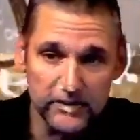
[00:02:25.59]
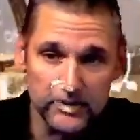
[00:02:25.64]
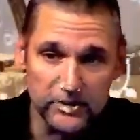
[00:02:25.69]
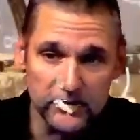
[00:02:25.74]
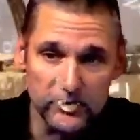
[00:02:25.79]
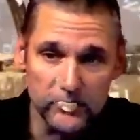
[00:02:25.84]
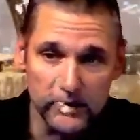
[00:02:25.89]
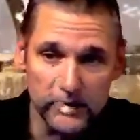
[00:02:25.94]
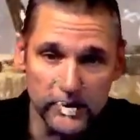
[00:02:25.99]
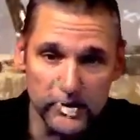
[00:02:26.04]
We
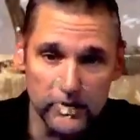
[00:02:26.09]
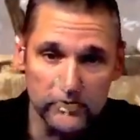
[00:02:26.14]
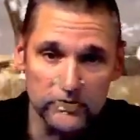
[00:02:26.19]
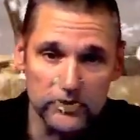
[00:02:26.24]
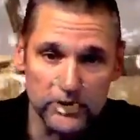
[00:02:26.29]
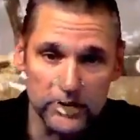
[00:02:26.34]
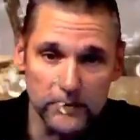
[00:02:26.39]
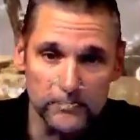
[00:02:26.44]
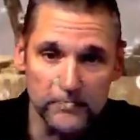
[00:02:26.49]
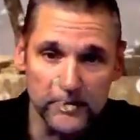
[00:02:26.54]
note some of
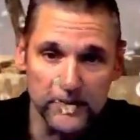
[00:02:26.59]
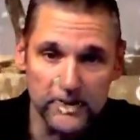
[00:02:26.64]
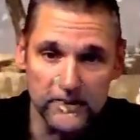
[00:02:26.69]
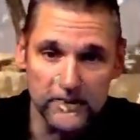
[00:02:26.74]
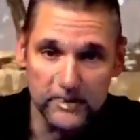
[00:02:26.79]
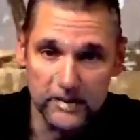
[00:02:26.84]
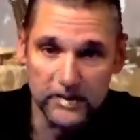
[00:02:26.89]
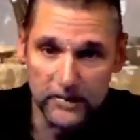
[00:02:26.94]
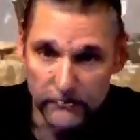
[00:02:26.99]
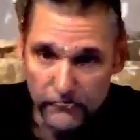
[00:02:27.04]
the
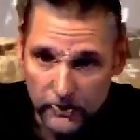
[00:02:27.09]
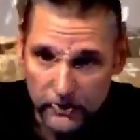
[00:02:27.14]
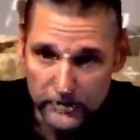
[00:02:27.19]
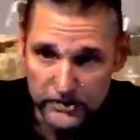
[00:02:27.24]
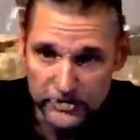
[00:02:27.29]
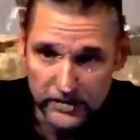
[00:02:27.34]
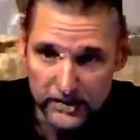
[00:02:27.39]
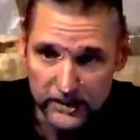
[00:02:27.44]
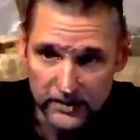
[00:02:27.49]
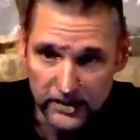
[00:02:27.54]
difficulties in the
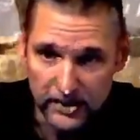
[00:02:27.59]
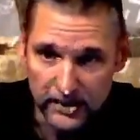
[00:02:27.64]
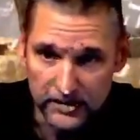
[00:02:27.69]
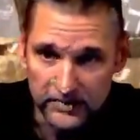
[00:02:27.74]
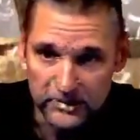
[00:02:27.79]
text,